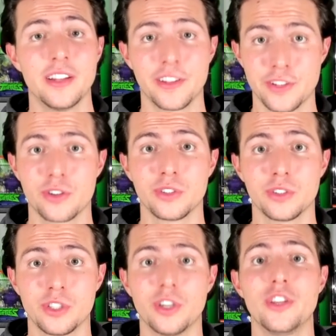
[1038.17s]
the
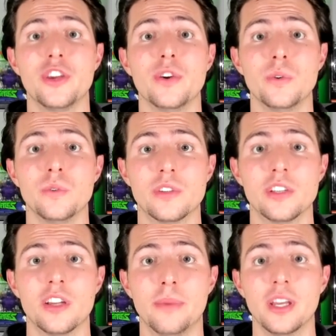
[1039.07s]
Turtles could use
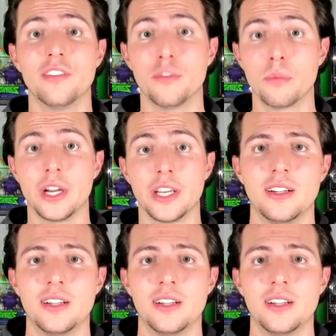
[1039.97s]
a bit of a break.